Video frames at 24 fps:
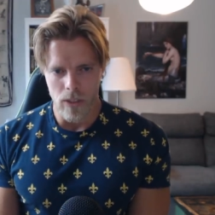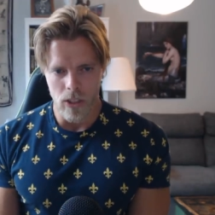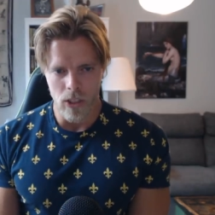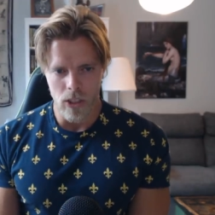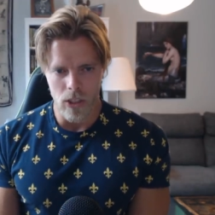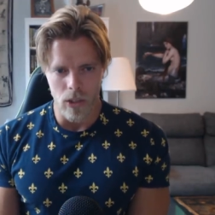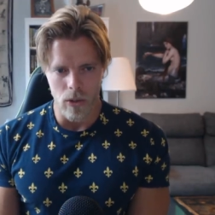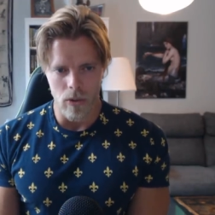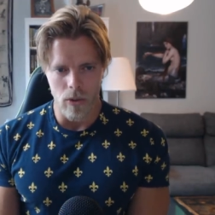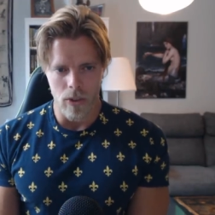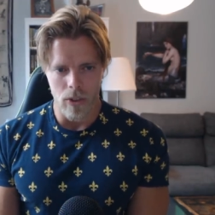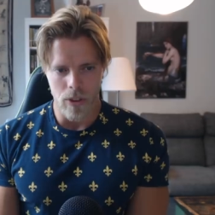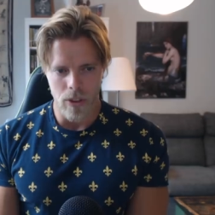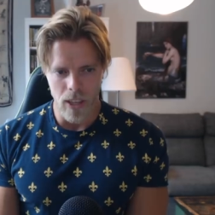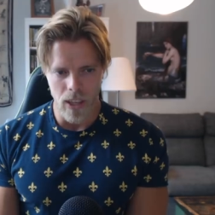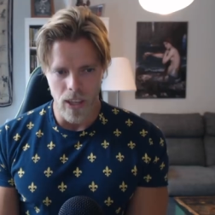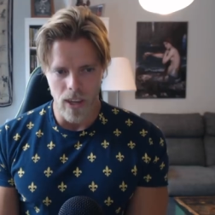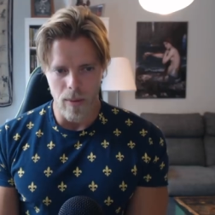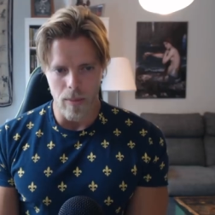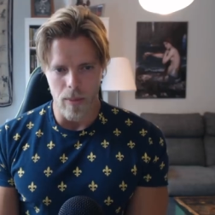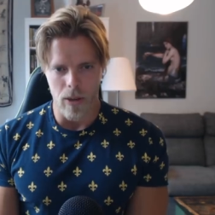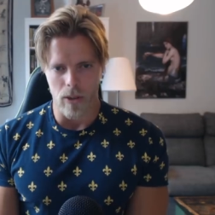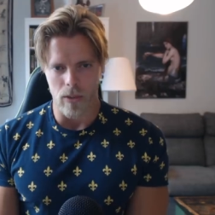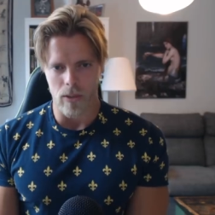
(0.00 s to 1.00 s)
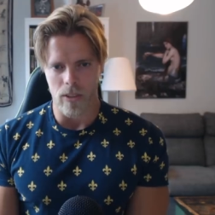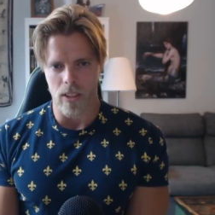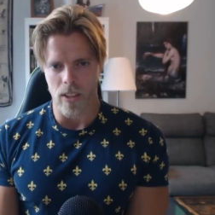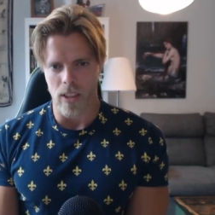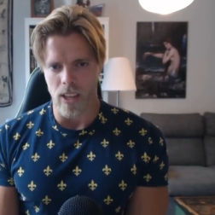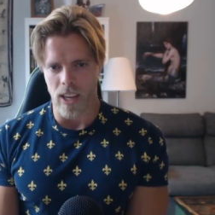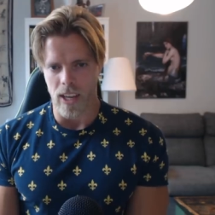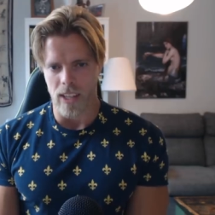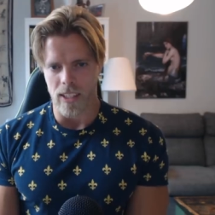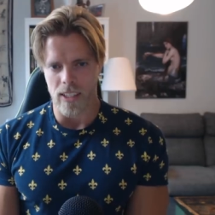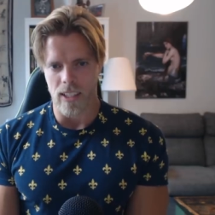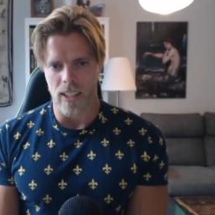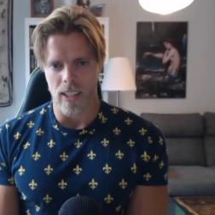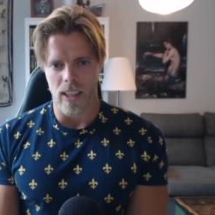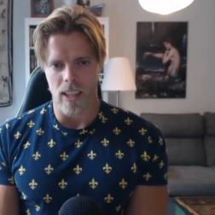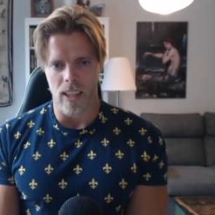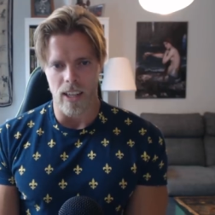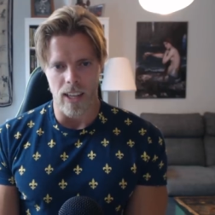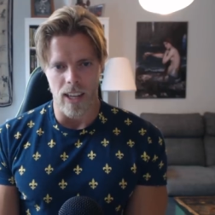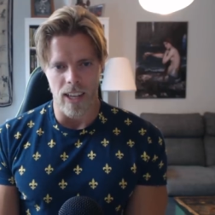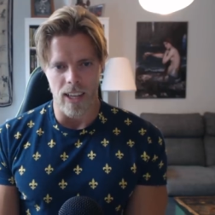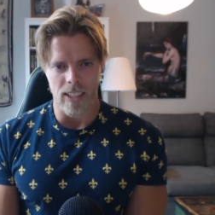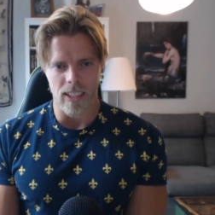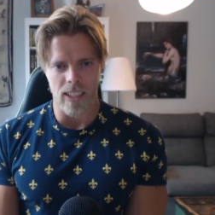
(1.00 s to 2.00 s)
so think about that
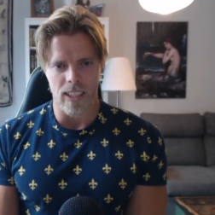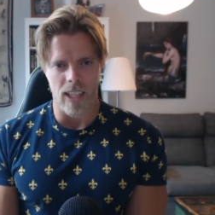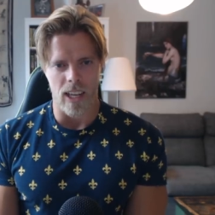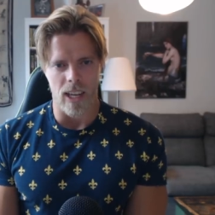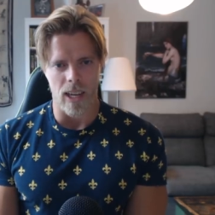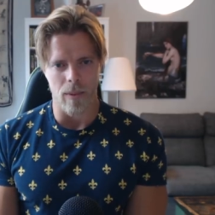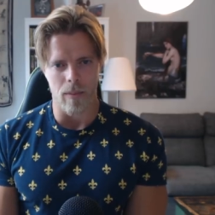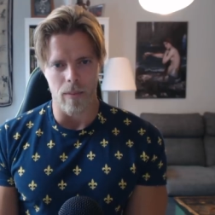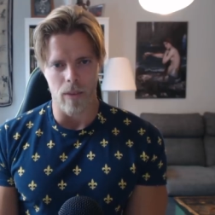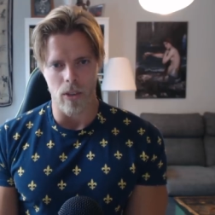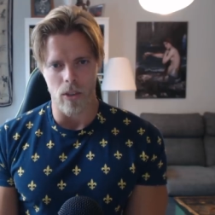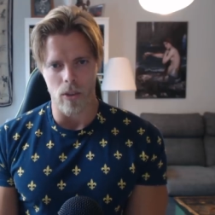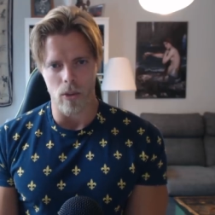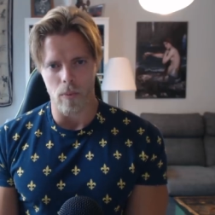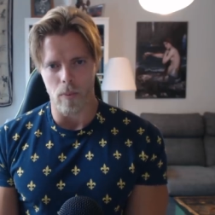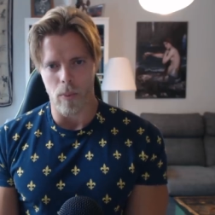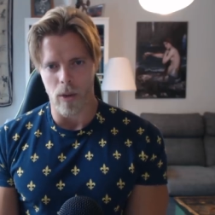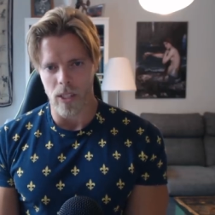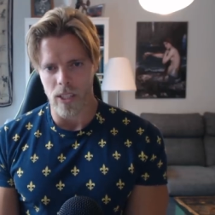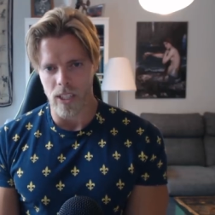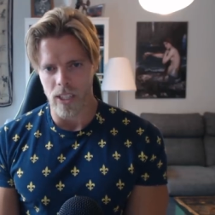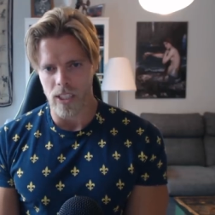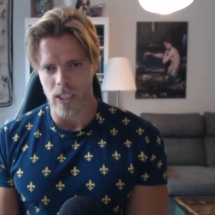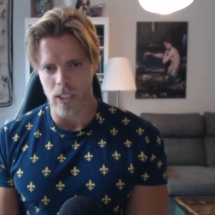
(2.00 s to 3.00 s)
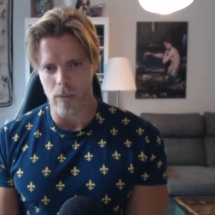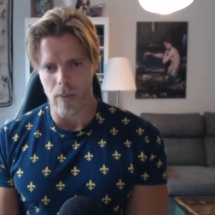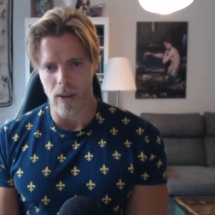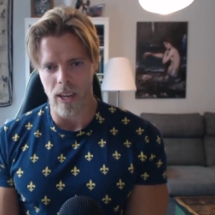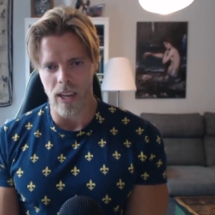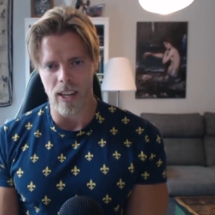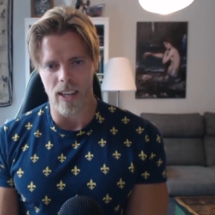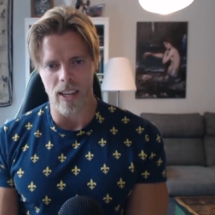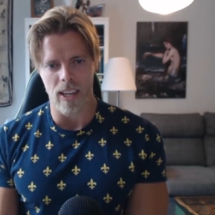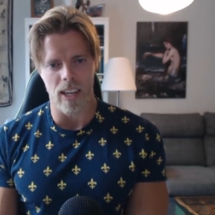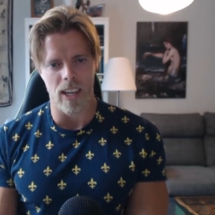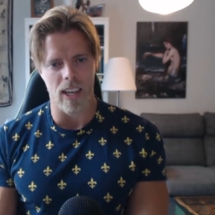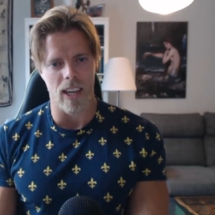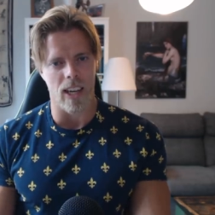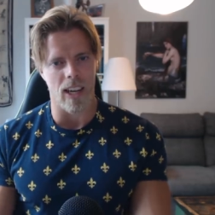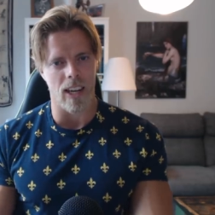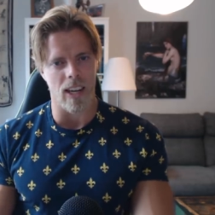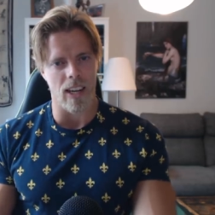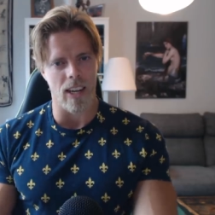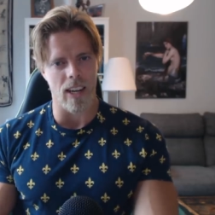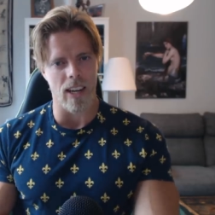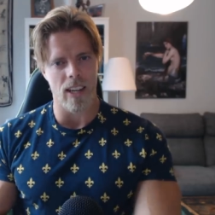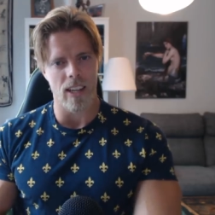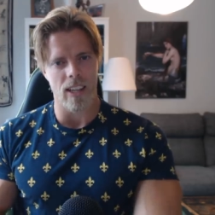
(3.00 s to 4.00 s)
the next time you participate
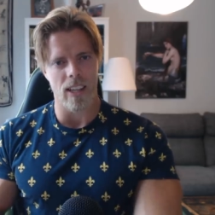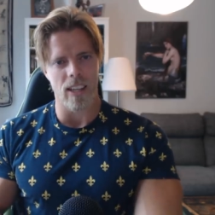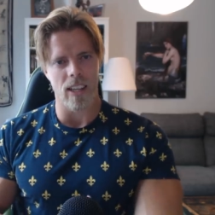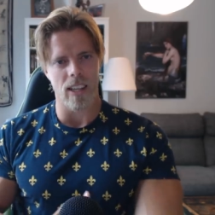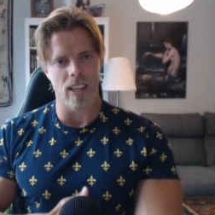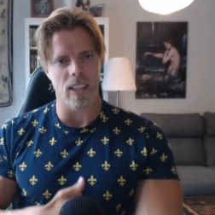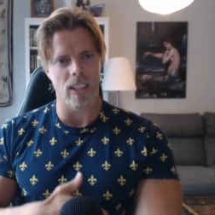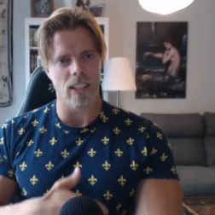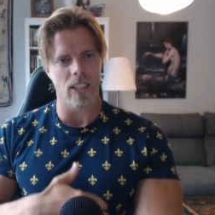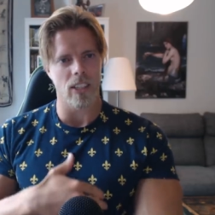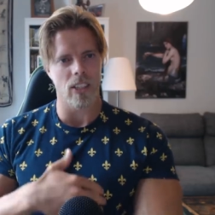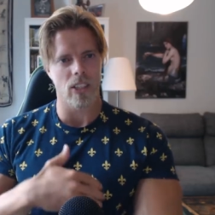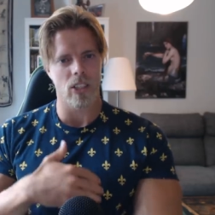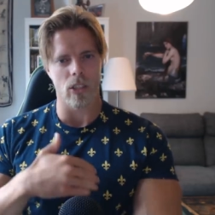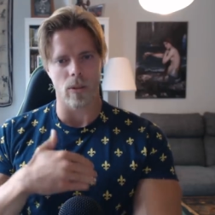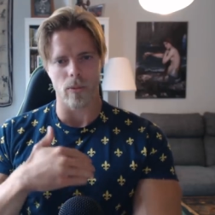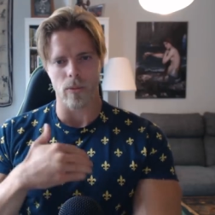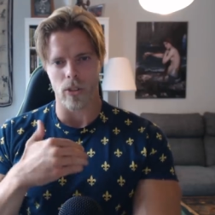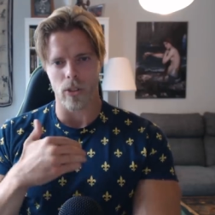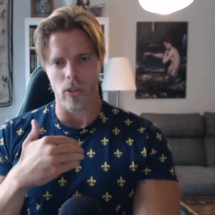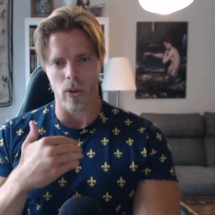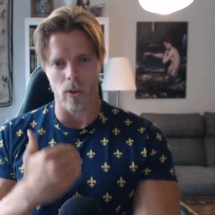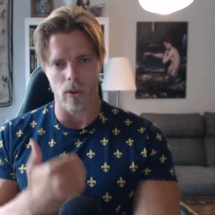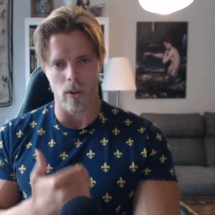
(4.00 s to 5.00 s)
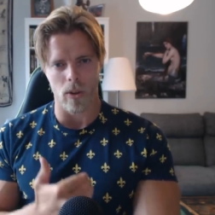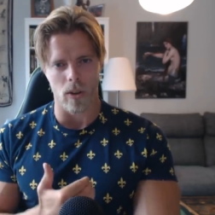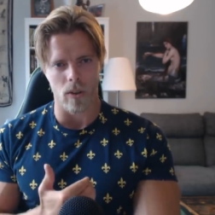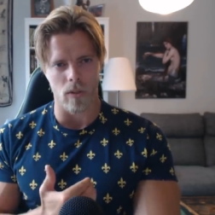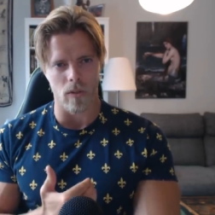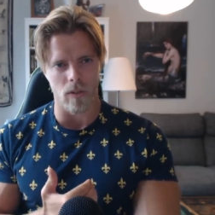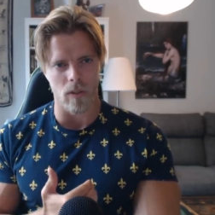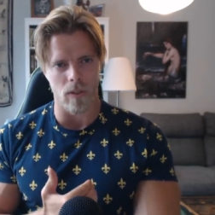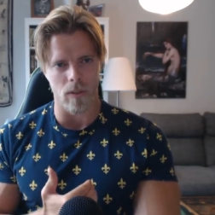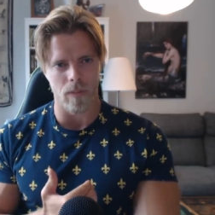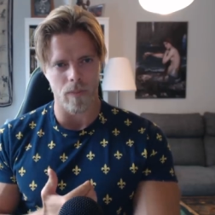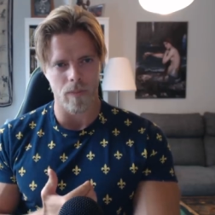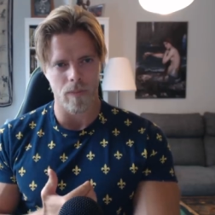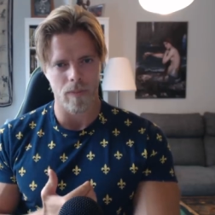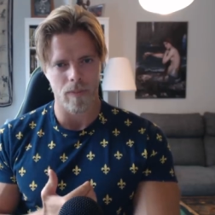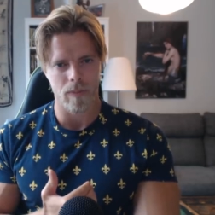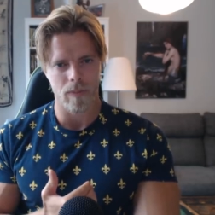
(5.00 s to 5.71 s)
in some sort of